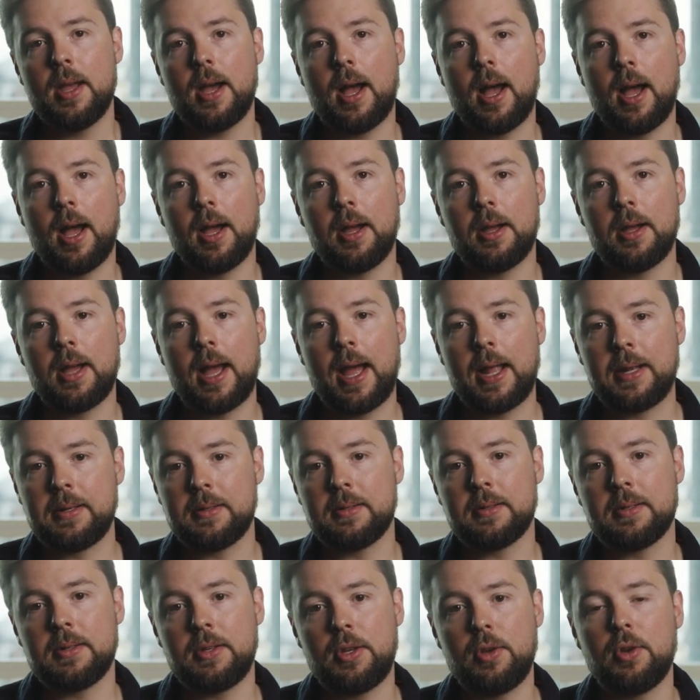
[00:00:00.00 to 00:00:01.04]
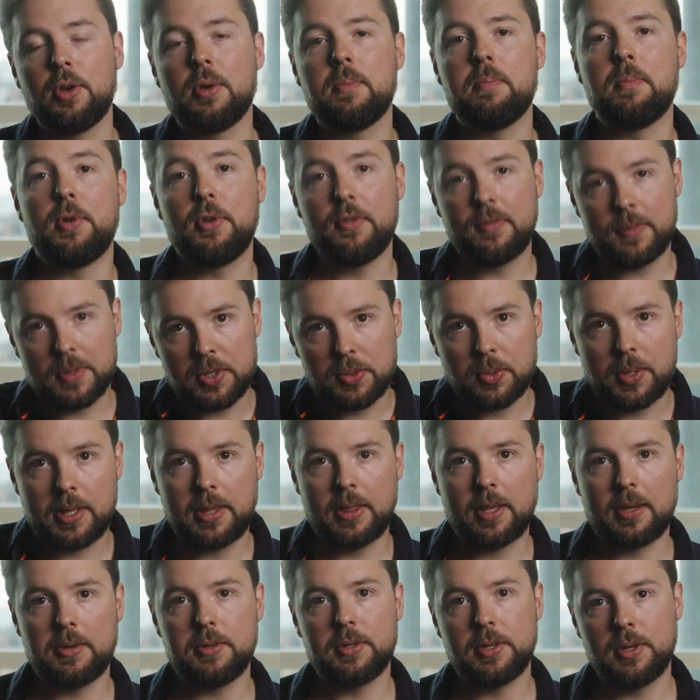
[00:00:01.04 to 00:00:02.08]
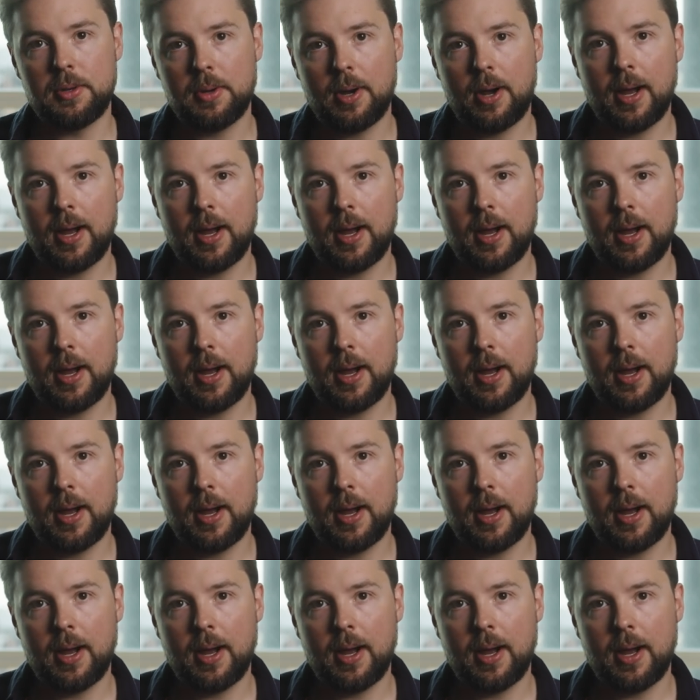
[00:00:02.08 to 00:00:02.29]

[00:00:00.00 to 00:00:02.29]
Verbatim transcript: Uh, and you can move between those two